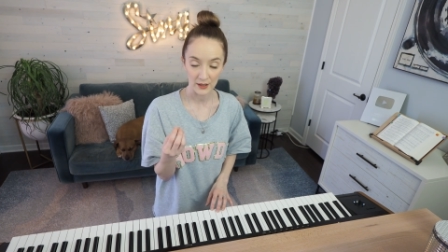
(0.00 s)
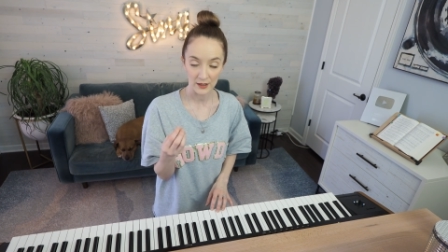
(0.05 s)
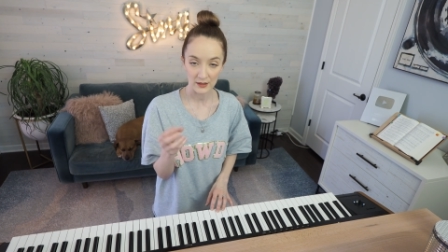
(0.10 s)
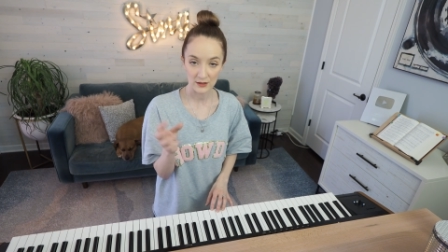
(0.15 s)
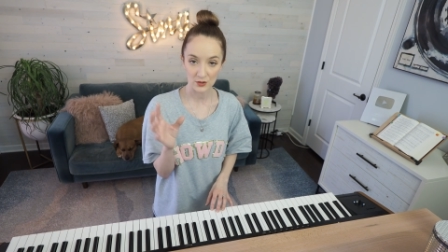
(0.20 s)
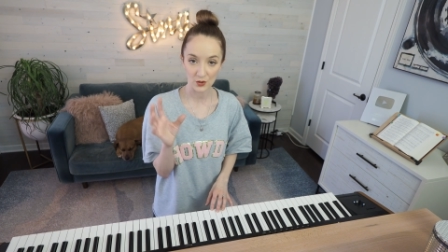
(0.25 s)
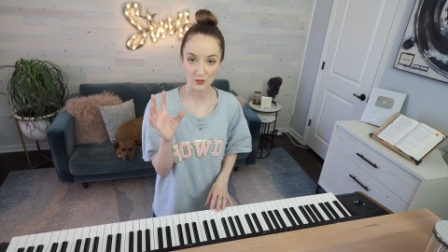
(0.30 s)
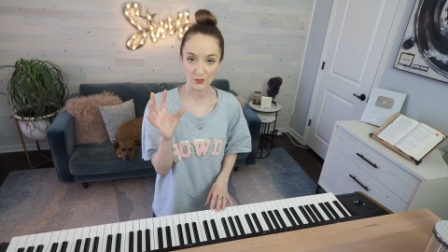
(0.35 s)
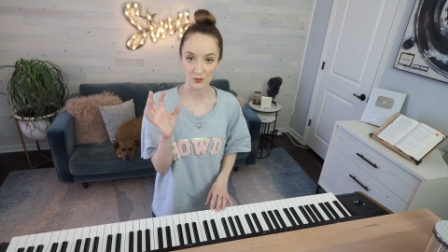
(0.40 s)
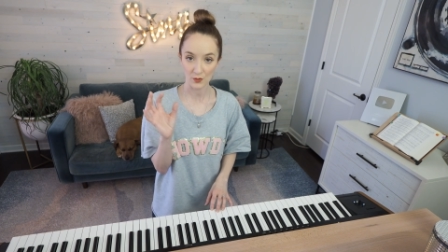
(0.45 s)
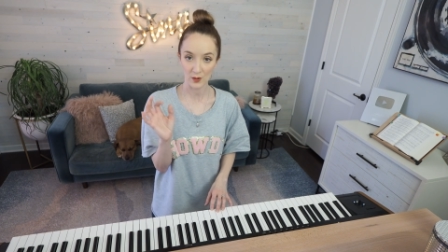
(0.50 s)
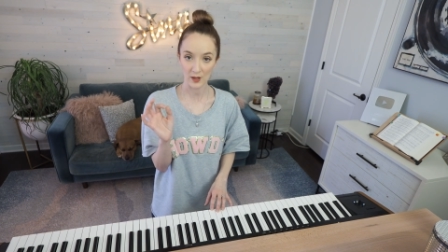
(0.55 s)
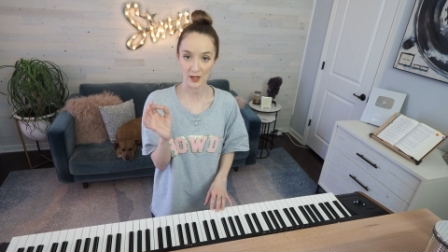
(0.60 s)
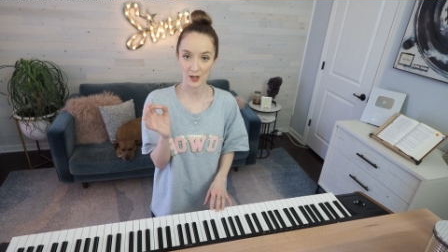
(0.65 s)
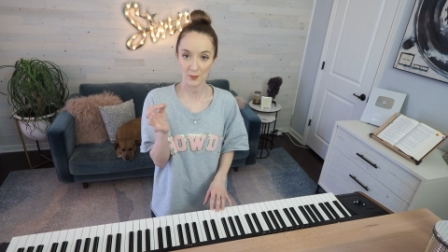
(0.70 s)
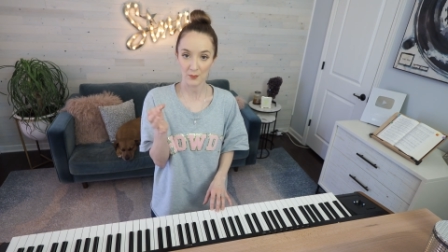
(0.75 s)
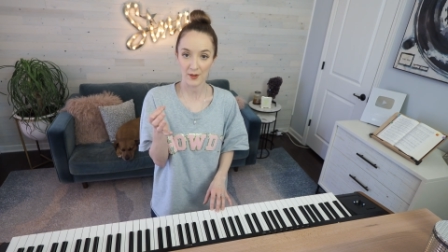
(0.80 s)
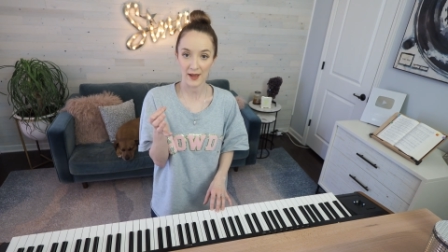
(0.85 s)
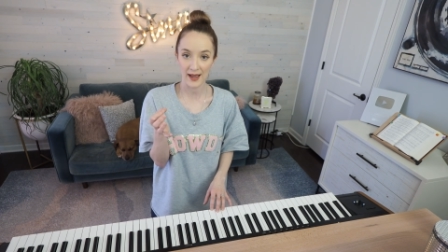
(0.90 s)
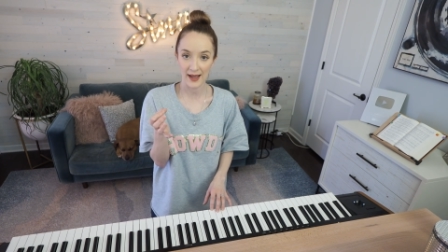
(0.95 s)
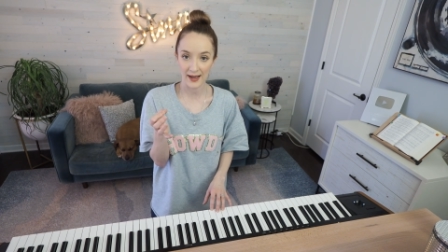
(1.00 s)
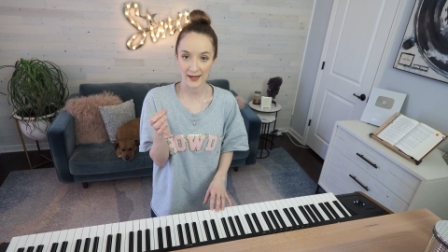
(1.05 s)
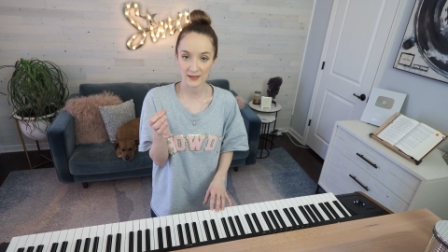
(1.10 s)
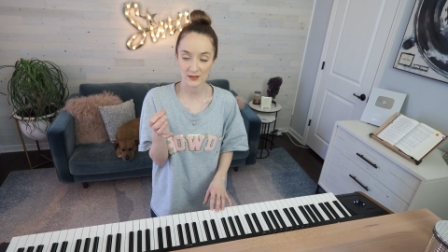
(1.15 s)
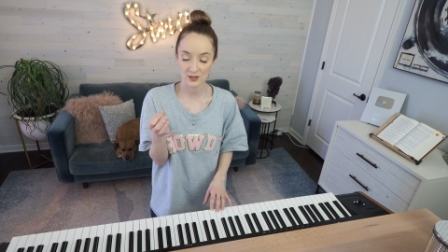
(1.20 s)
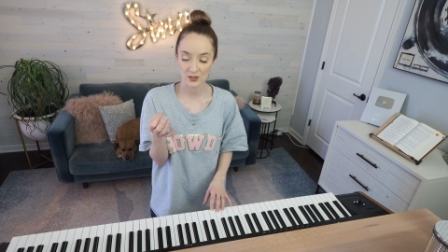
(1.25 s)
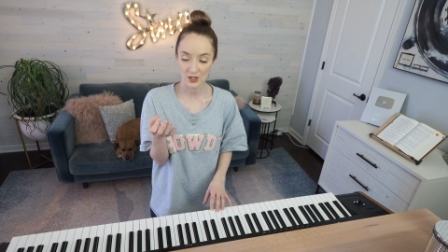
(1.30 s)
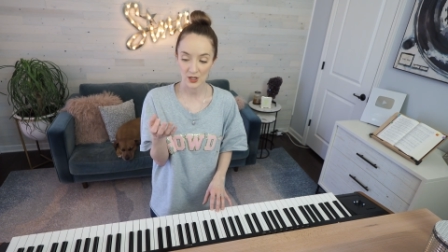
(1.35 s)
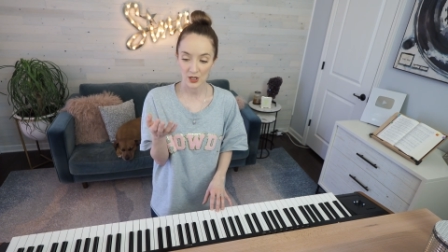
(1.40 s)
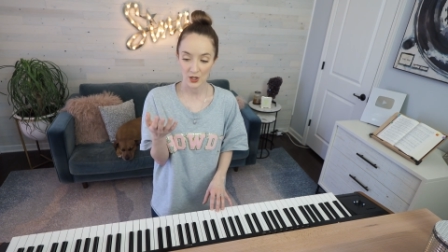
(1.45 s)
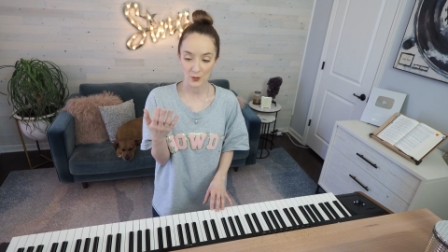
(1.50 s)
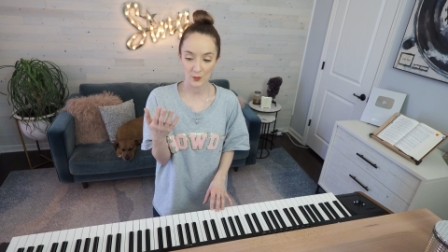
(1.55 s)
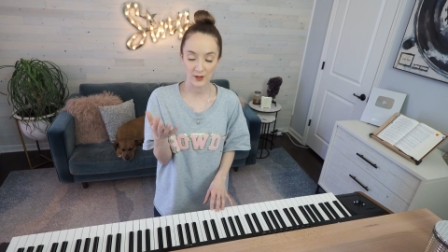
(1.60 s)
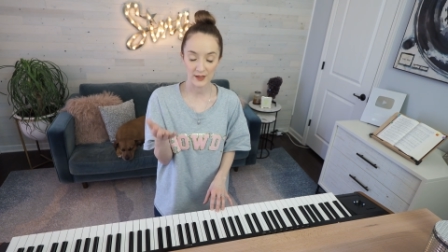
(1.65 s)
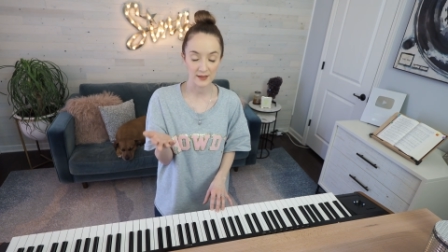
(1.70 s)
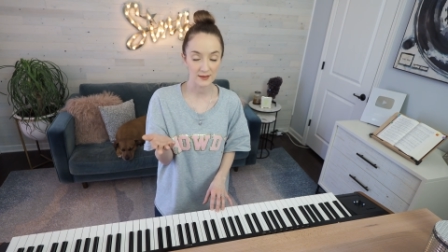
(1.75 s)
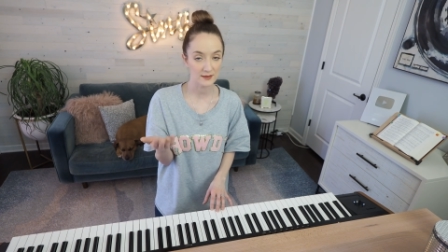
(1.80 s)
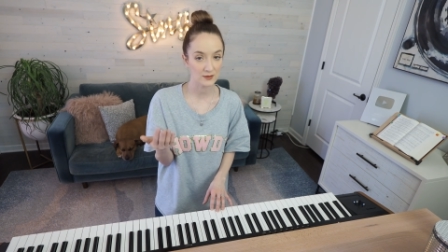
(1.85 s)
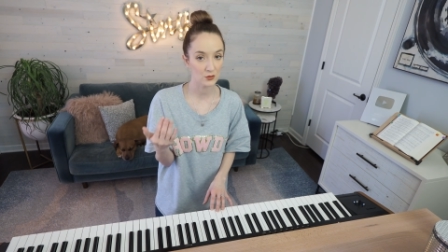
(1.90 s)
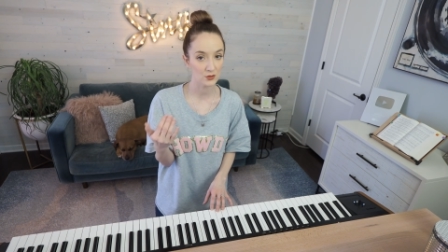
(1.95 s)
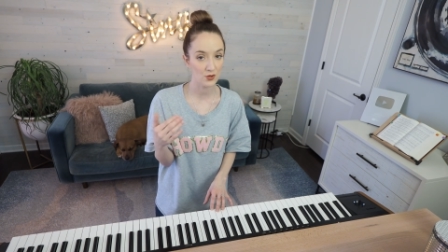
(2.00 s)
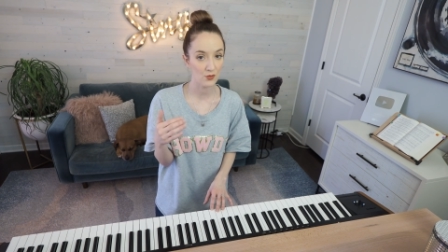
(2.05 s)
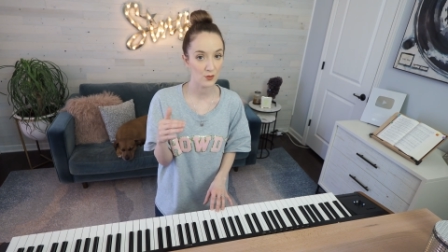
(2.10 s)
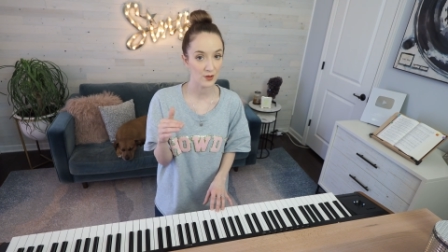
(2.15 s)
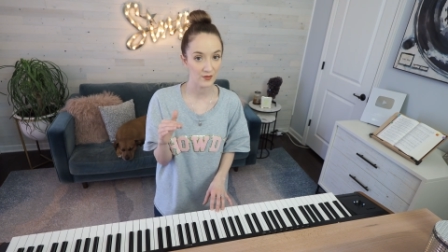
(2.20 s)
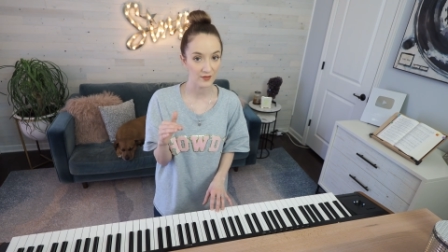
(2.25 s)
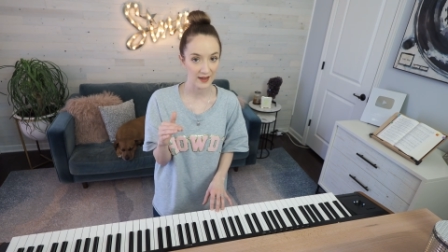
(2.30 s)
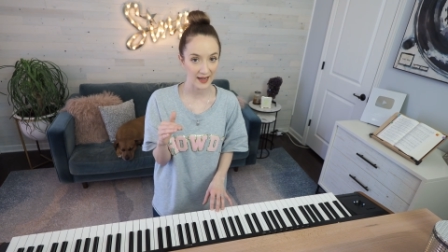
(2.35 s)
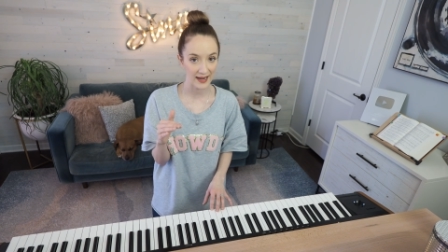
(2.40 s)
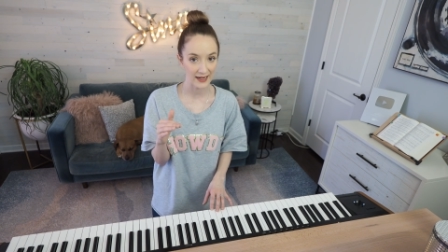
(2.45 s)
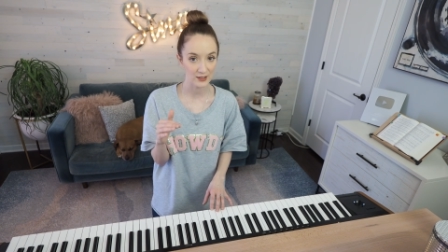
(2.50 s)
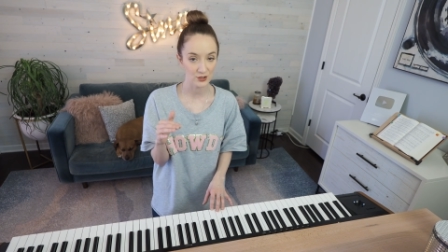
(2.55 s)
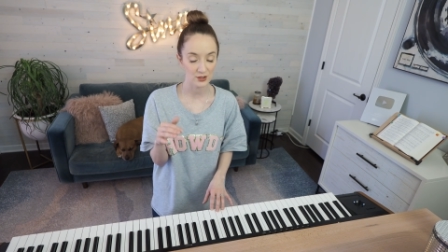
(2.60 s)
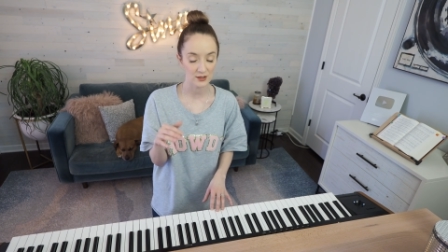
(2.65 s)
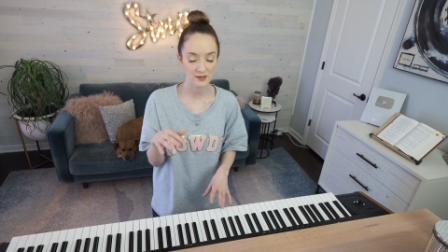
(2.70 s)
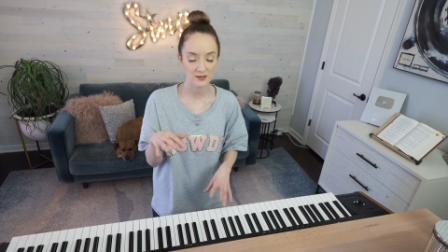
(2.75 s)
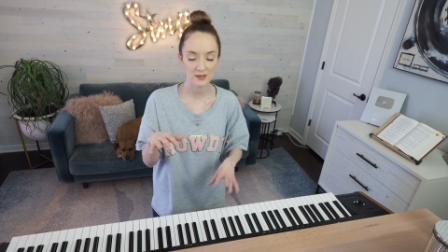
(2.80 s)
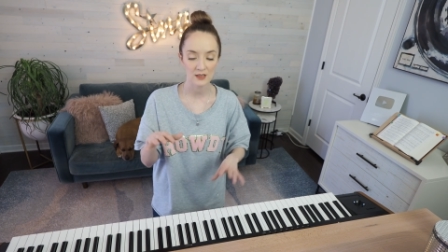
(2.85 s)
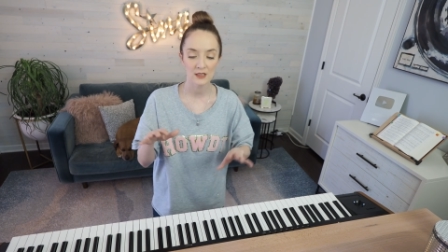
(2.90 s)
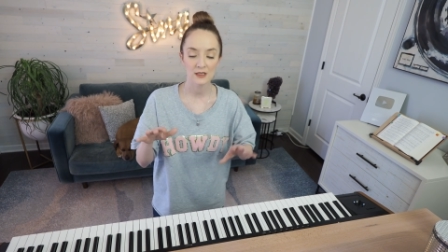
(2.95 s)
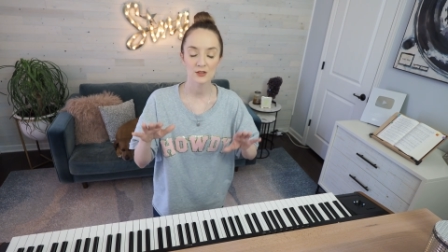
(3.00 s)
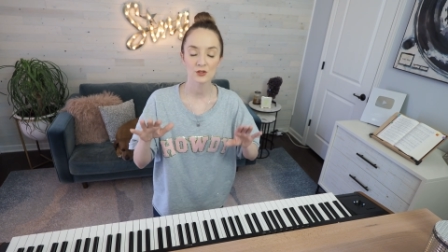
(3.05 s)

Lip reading: So if you hit a patch where it sort of catches,